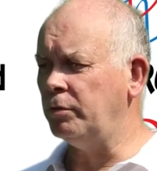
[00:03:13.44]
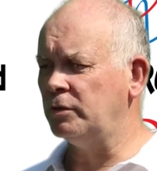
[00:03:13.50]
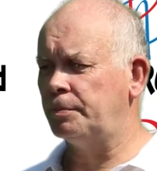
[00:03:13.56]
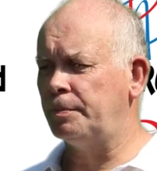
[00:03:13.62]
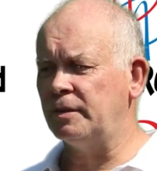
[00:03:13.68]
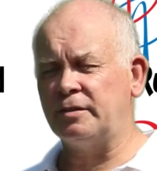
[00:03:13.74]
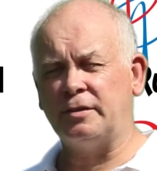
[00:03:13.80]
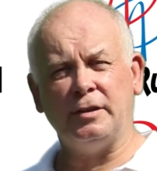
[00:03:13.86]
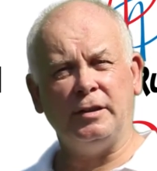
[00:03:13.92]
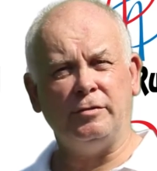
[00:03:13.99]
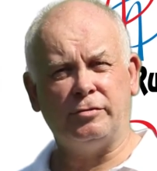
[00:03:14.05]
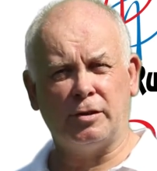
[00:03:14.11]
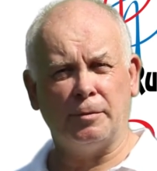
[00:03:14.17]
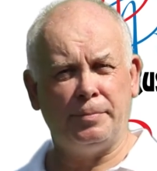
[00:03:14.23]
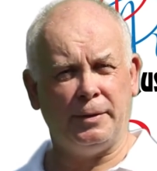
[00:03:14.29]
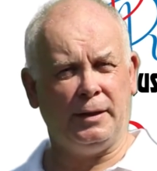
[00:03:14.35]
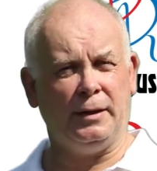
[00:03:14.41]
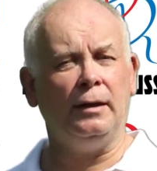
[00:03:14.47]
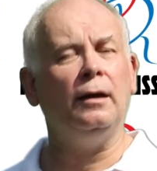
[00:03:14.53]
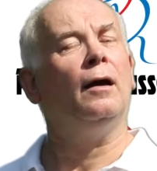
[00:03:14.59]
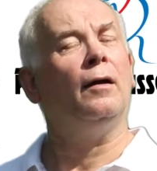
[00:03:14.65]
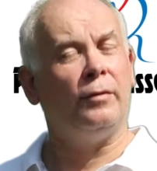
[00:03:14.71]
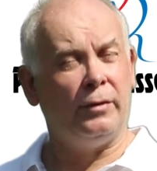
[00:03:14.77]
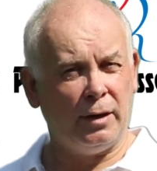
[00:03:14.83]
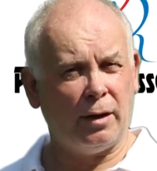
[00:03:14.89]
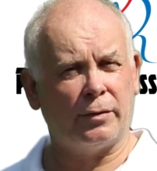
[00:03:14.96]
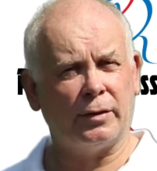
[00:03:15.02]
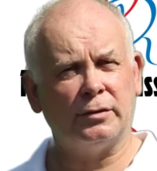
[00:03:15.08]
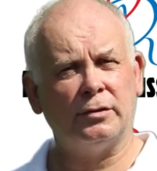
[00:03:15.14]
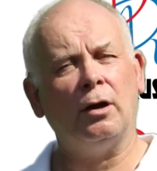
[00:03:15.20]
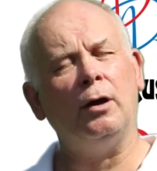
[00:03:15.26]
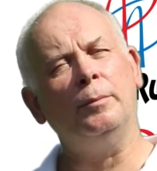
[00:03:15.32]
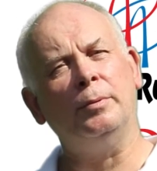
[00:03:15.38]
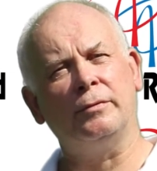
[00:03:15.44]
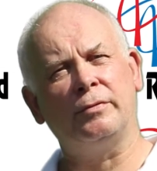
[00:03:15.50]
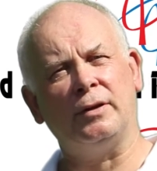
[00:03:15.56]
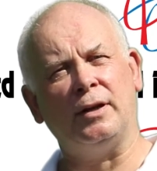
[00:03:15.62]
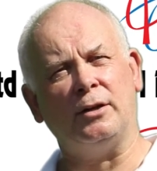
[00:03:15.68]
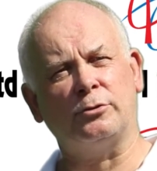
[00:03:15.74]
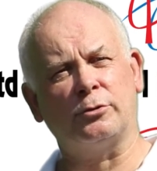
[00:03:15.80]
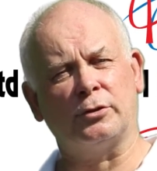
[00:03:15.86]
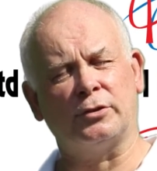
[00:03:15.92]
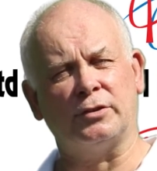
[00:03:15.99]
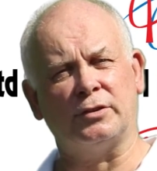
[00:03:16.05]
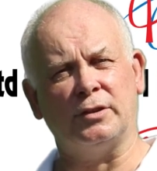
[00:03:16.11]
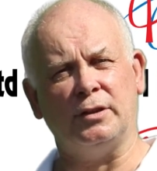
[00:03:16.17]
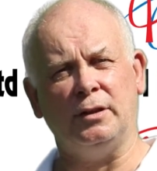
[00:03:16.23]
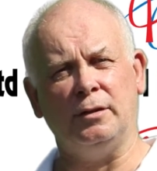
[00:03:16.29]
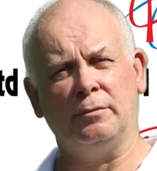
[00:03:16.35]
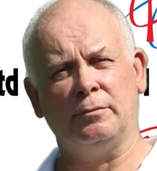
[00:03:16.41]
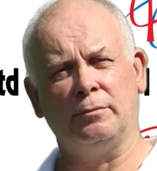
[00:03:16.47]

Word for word: was perceived to be the other type of electricity.